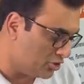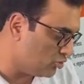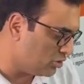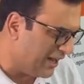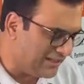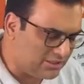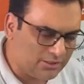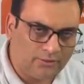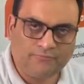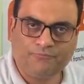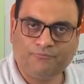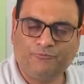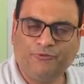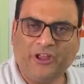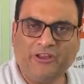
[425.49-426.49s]
So that's a
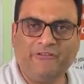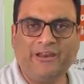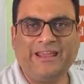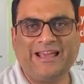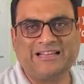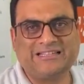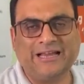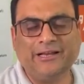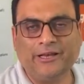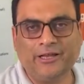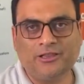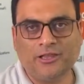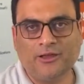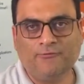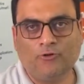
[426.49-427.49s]
very, very exciting
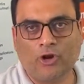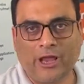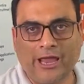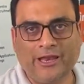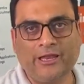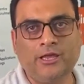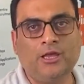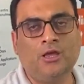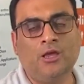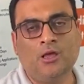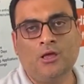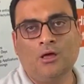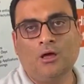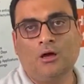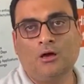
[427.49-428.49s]
thing for any
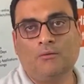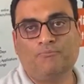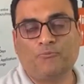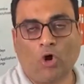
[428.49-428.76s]
uh,